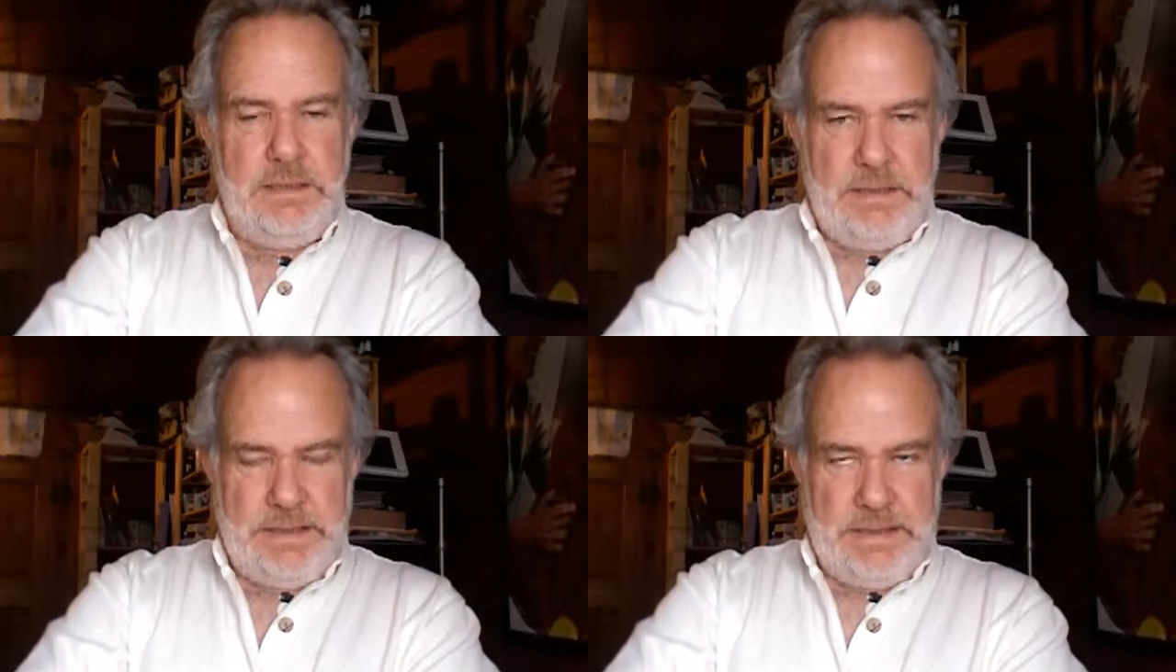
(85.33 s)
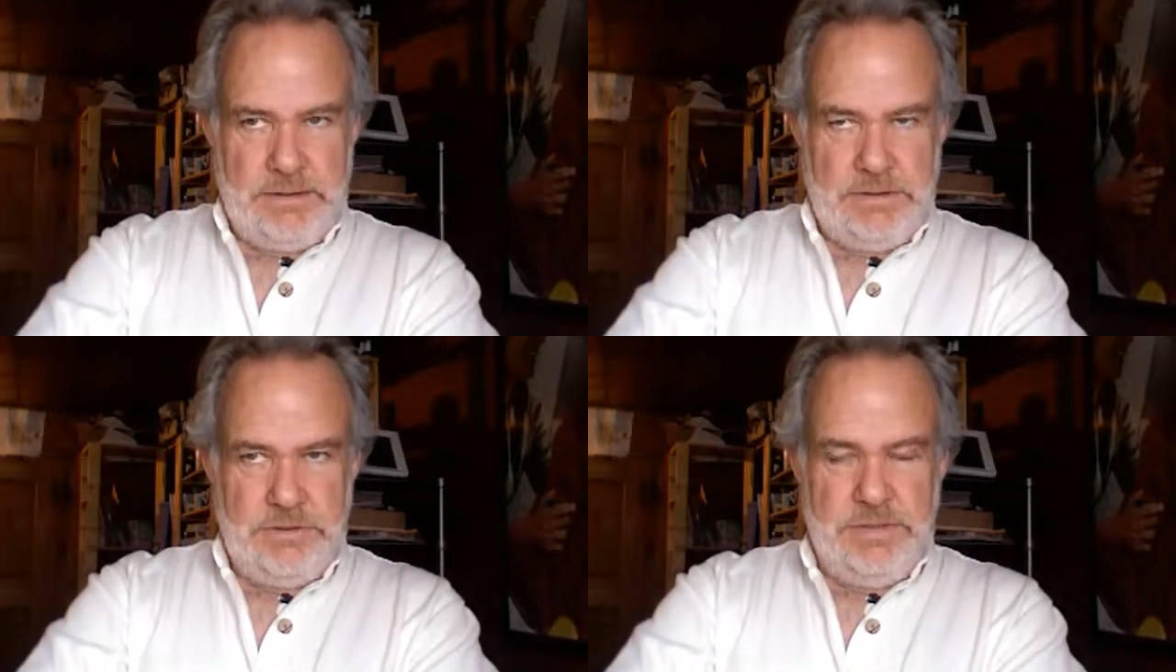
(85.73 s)

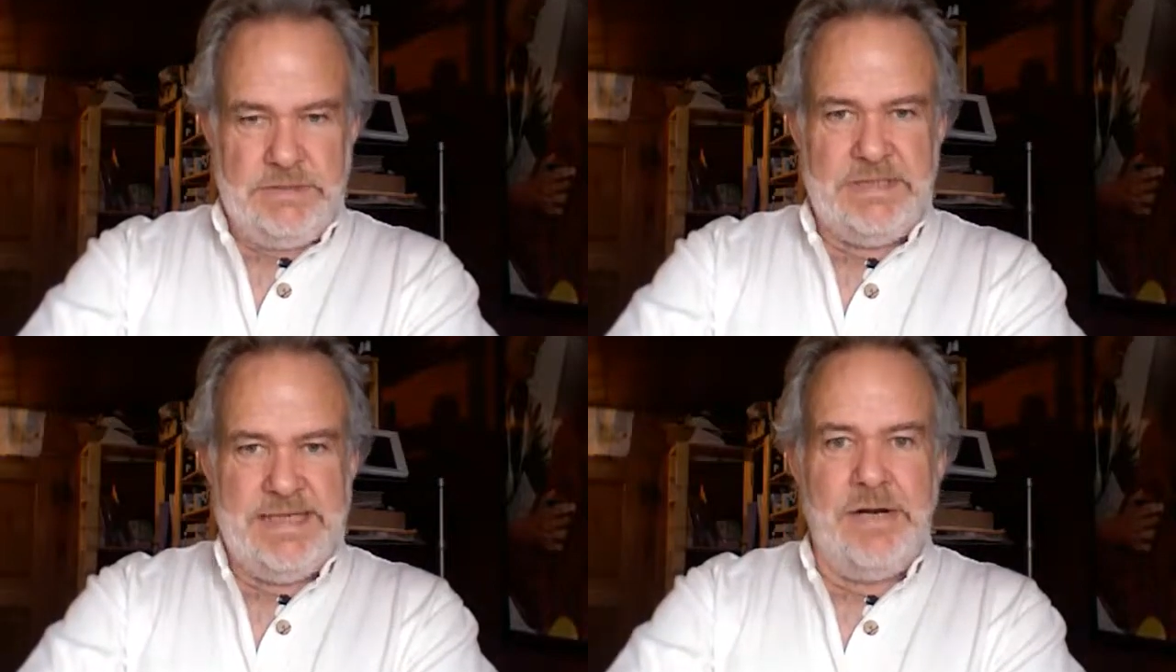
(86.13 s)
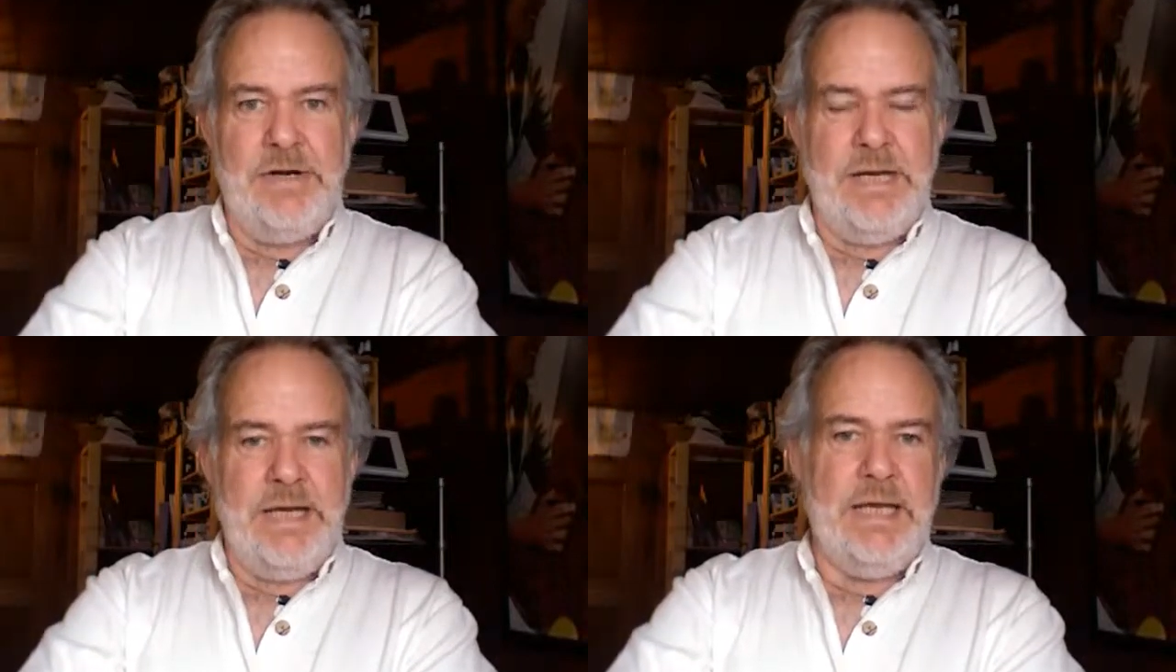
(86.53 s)
And so on
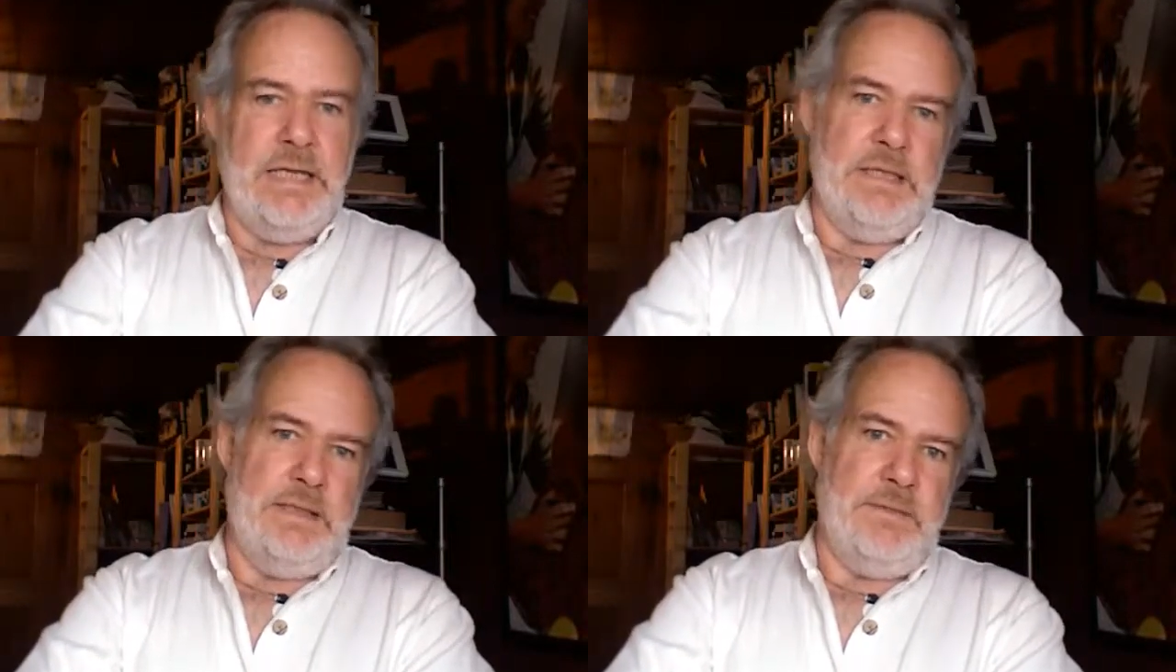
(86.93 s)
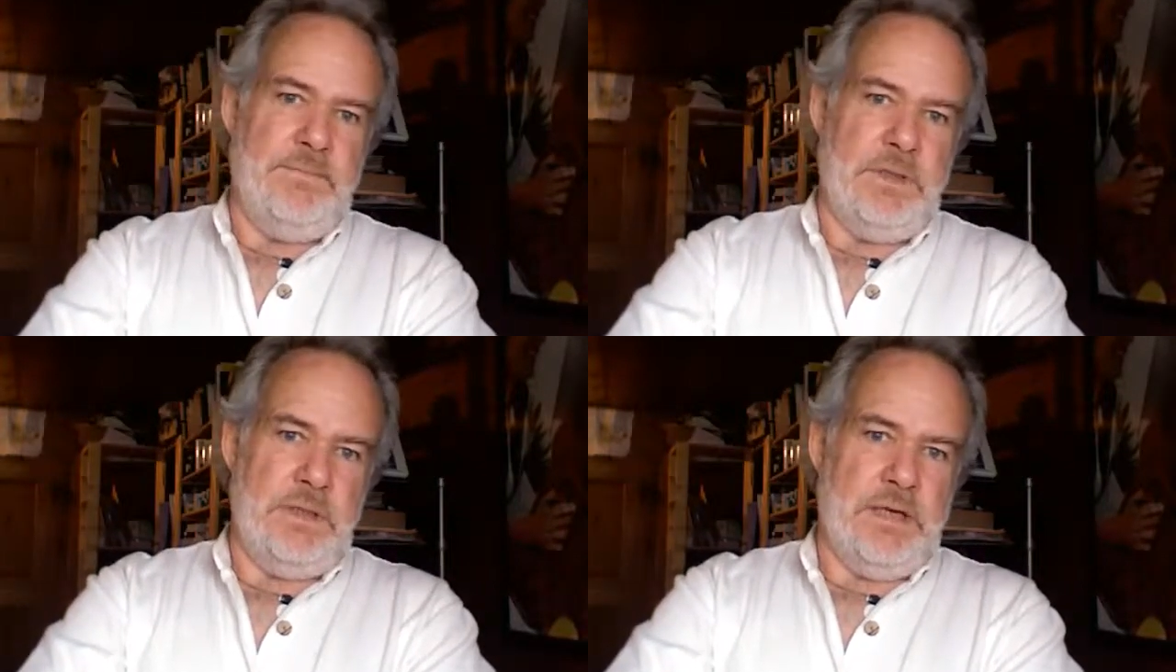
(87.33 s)
Saturday night,
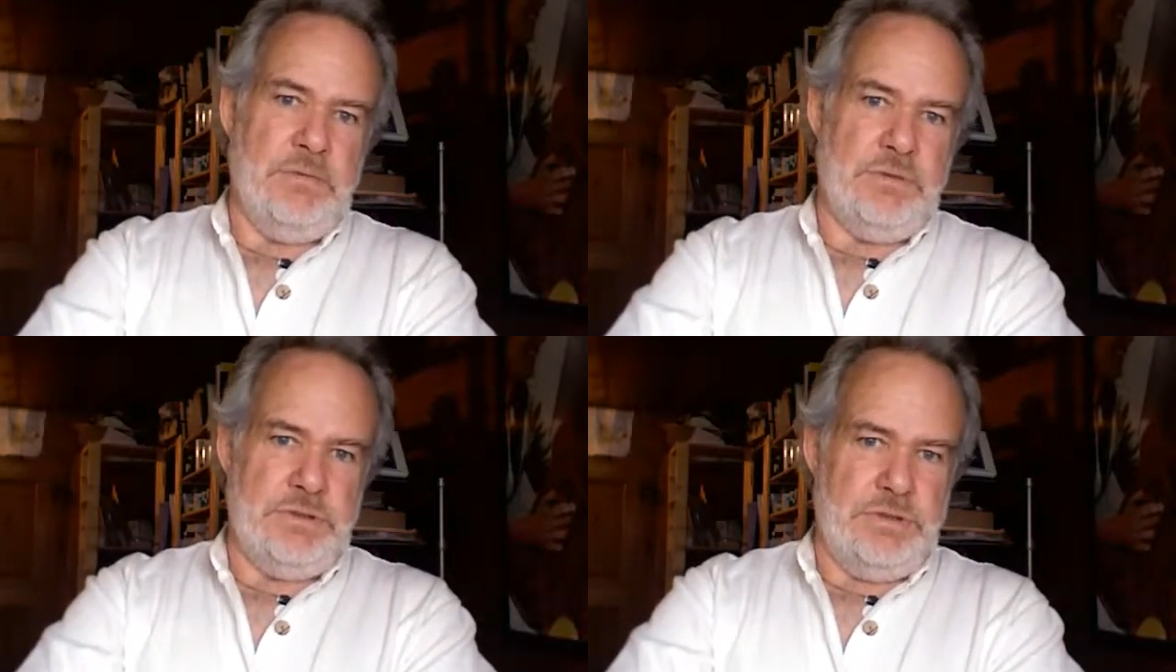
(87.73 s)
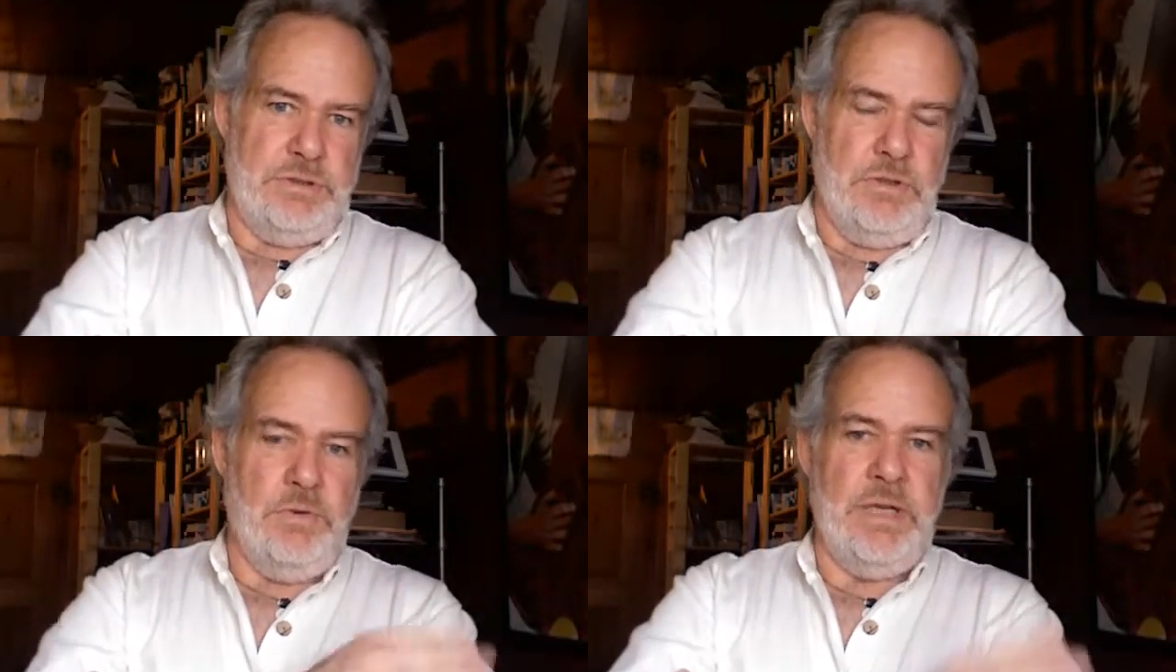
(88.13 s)
I was
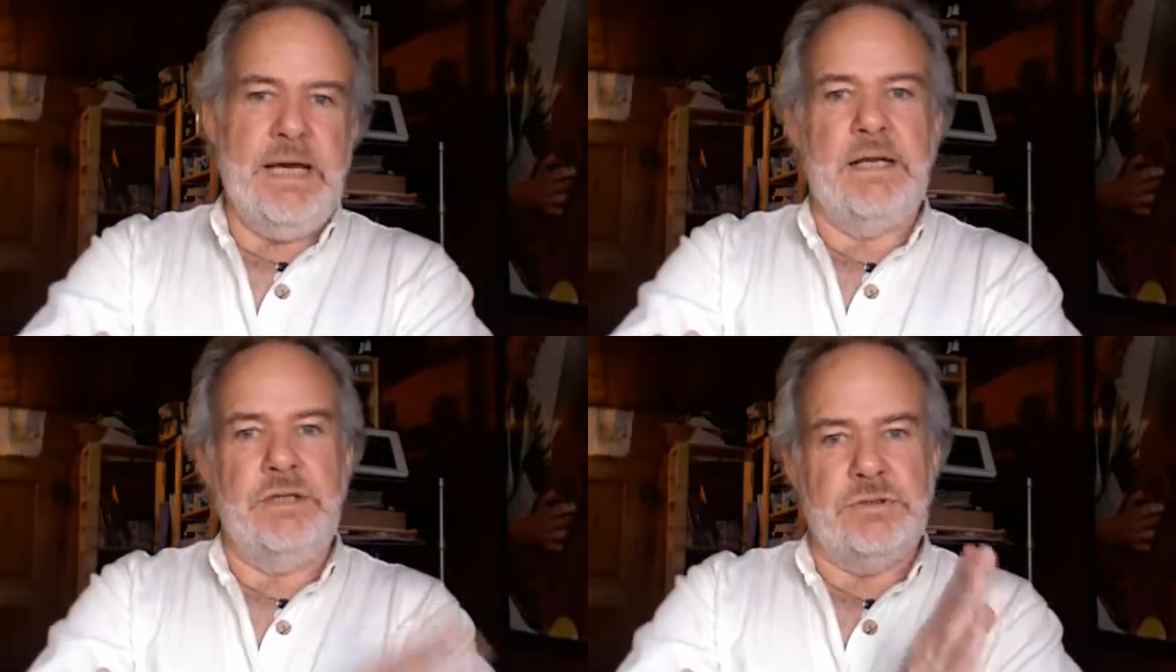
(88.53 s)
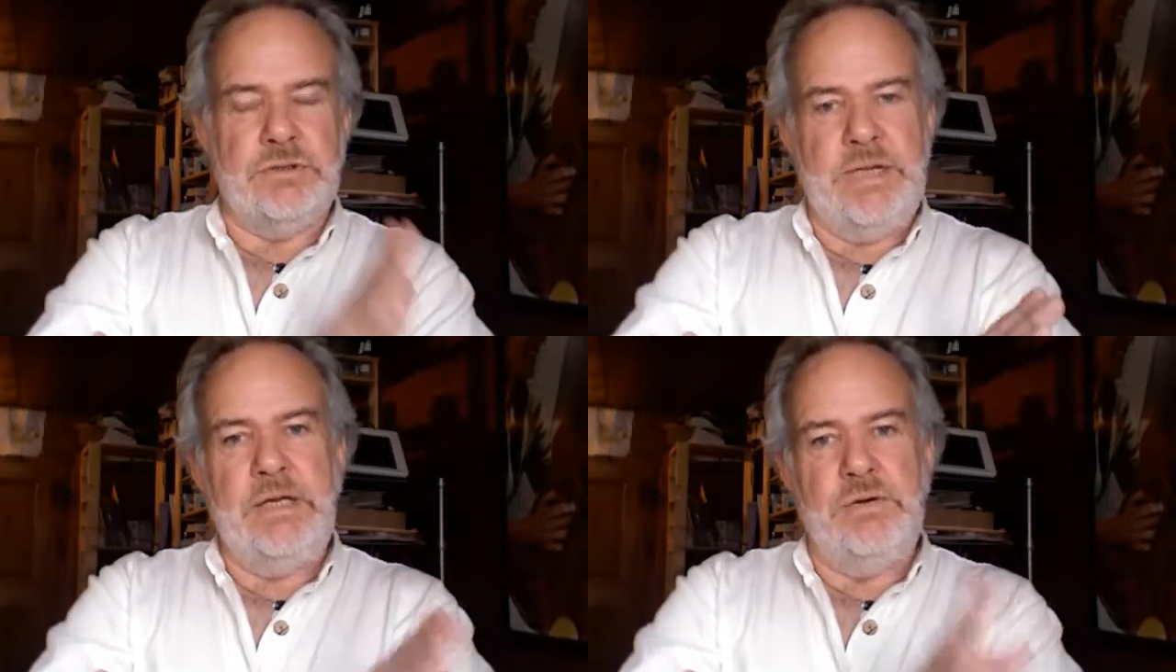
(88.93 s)
going out of the
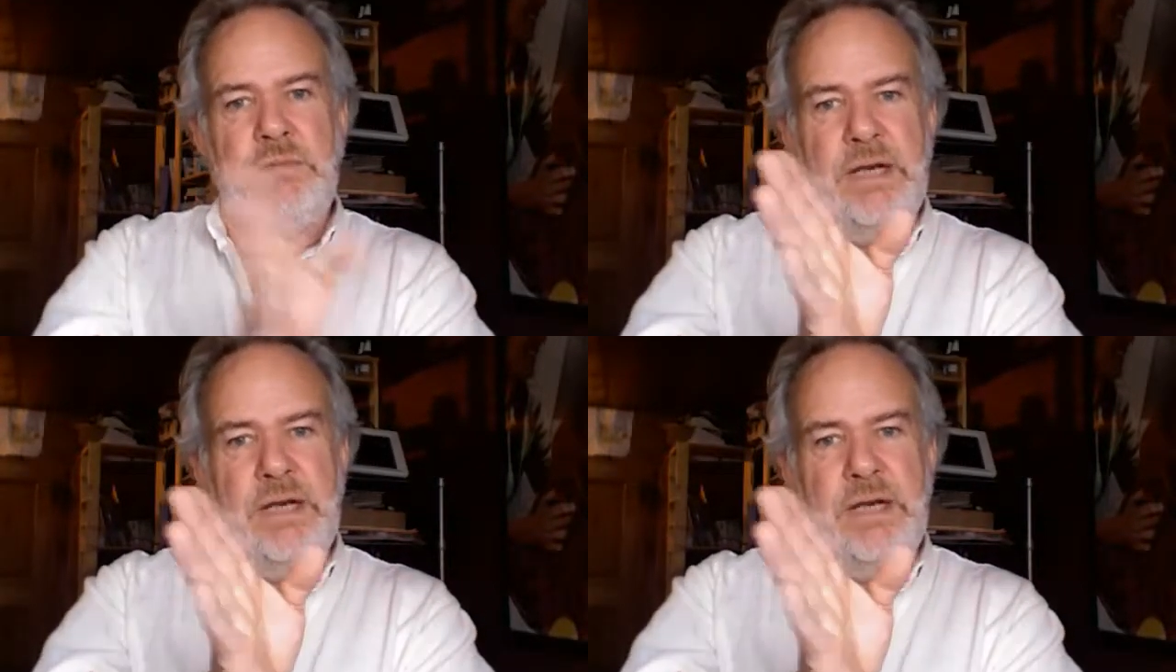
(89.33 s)
training room,